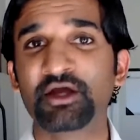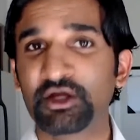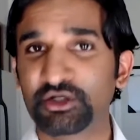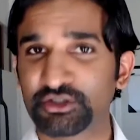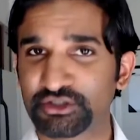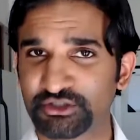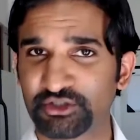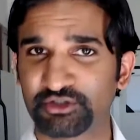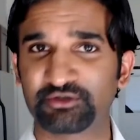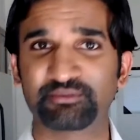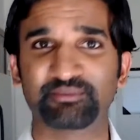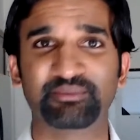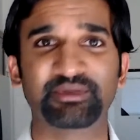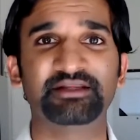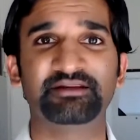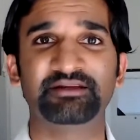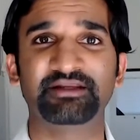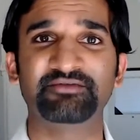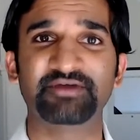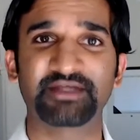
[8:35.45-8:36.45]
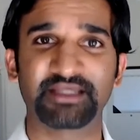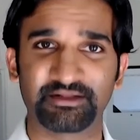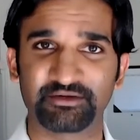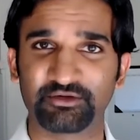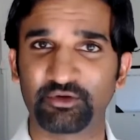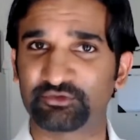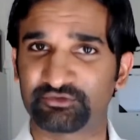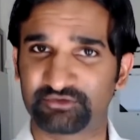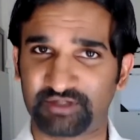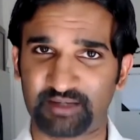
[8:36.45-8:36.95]
shouldn't be living in
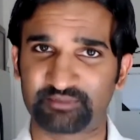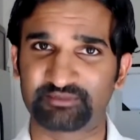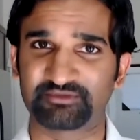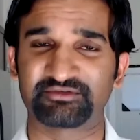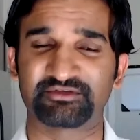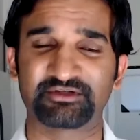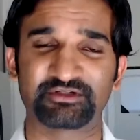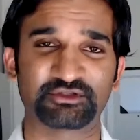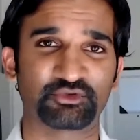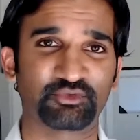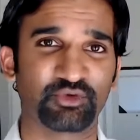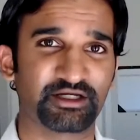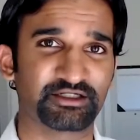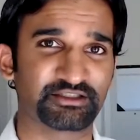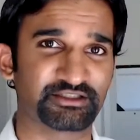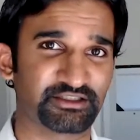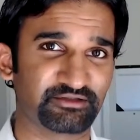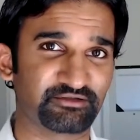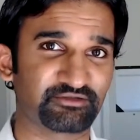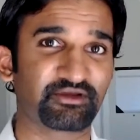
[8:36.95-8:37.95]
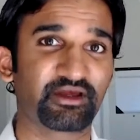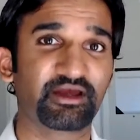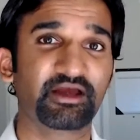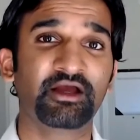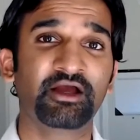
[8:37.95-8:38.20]
those types of situations.